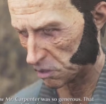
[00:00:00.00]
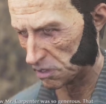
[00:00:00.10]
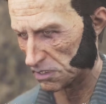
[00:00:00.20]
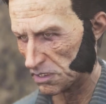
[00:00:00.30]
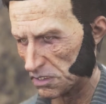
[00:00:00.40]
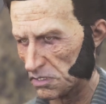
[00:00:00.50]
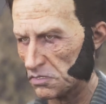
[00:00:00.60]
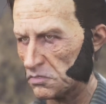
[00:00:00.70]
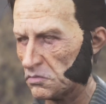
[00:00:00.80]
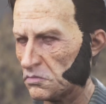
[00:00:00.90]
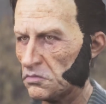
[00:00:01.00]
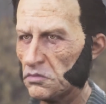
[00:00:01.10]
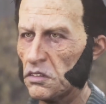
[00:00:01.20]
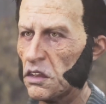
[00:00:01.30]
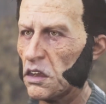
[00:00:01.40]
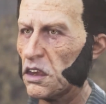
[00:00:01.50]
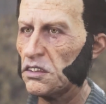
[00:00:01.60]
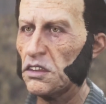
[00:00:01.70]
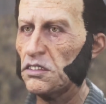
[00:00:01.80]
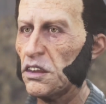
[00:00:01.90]
Really? I,
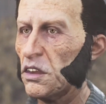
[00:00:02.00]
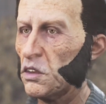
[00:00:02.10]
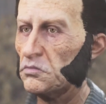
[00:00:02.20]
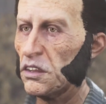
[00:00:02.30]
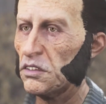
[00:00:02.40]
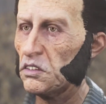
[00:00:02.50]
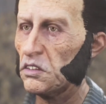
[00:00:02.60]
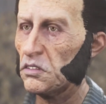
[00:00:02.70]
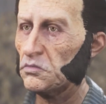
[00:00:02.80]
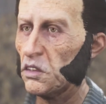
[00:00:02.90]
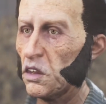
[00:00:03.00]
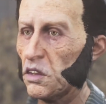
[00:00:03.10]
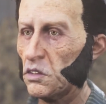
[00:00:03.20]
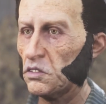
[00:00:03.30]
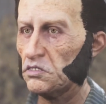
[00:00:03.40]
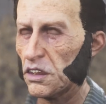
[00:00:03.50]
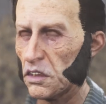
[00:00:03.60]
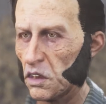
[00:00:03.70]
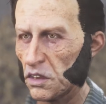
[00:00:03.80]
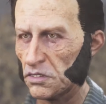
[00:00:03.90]
I didn't know Mr. Carpenter was so
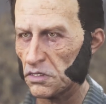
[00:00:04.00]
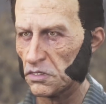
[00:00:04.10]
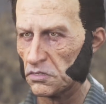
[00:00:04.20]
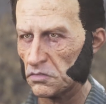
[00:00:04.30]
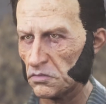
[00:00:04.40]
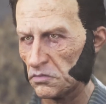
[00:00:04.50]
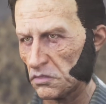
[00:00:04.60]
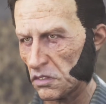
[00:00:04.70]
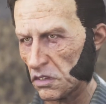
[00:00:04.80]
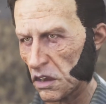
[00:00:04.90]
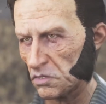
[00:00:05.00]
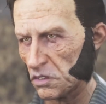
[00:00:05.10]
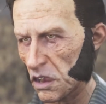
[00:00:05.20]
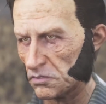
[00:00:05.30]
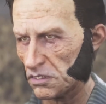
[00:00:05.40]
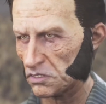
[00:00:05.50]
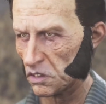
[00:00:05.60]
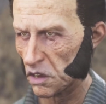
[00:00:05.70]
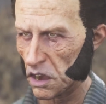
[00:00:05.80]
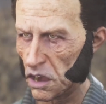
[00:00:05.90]
generous. That's cool. That family
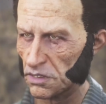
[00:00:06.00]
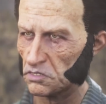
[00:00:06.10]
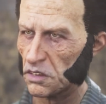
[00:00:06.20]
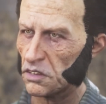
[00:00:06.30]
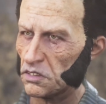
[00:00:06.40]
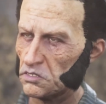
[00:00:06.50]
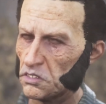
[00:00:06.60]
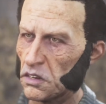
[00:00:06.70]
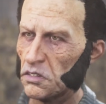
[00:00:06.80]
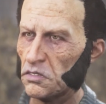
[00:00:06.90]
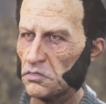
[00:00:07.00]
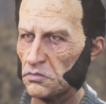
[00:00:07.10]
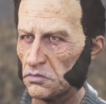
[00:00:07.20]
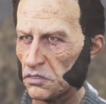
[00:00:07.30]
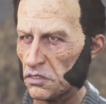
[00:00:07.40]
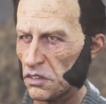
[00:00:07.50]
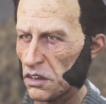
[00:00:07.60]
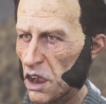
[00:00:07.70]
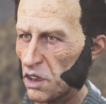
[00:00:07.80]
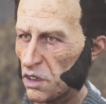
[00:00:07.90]
sure has changed.
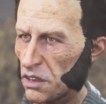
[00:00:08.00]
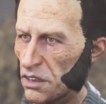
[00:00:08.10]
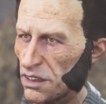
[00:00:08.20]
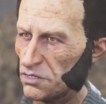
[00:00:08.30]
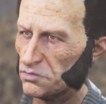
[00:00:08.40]
Thank you again,